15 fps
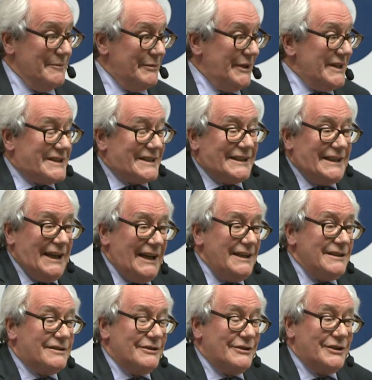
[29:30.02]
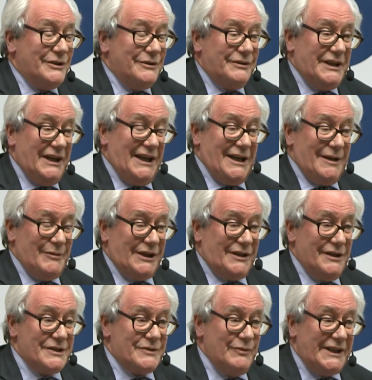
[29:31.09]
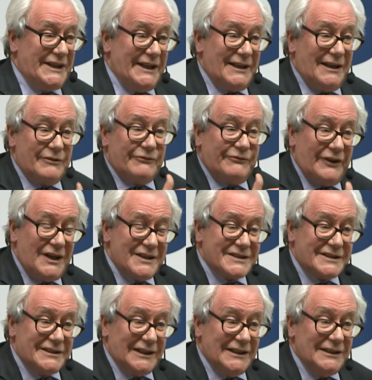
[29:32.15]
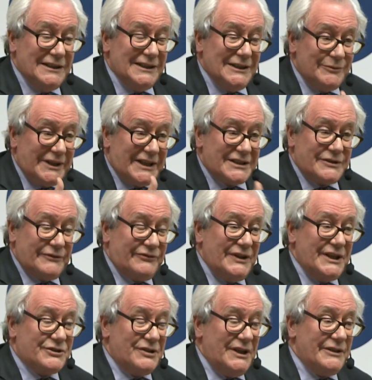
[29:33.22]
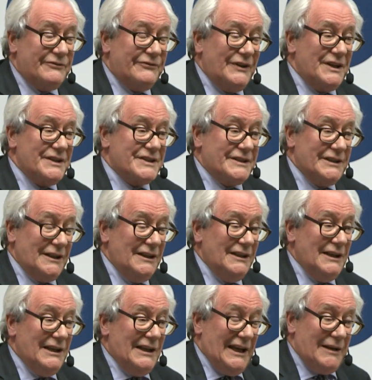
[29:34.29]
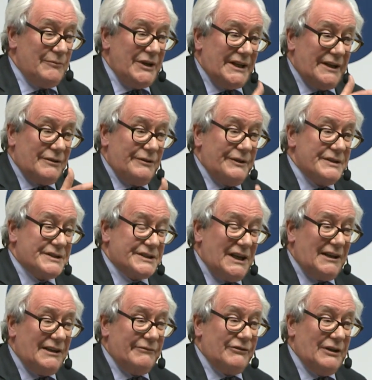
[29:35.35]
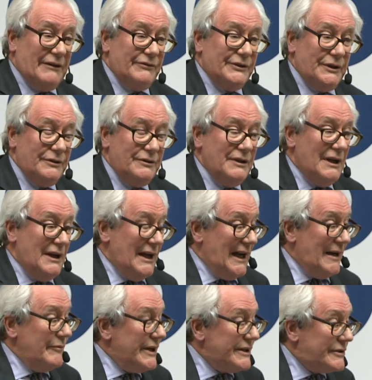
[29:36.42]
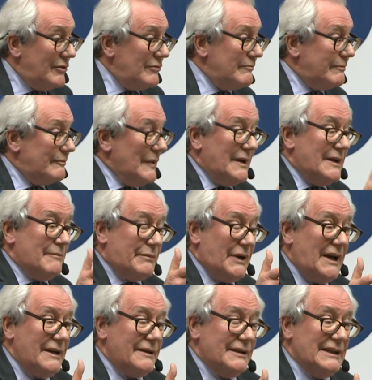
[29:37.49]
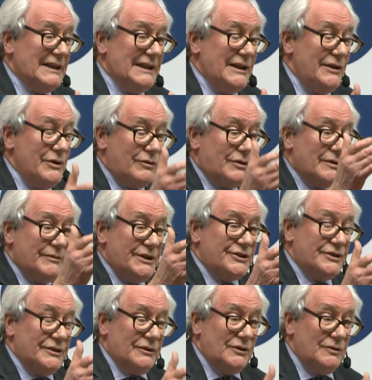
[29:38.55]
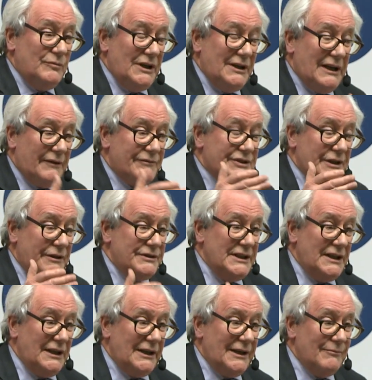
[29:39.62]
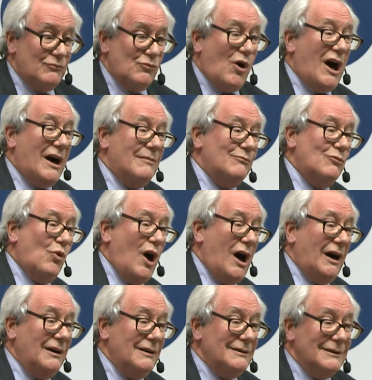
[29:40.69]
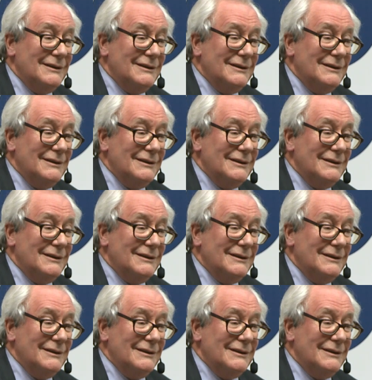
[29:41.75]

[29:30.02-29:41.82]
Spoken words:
But it's a gain to the UK because we get out faster. We get to free trade faster, and we get all this tariff revenue, and we don't pay the EU Commission, whom we love so dearly, mwah, mwah.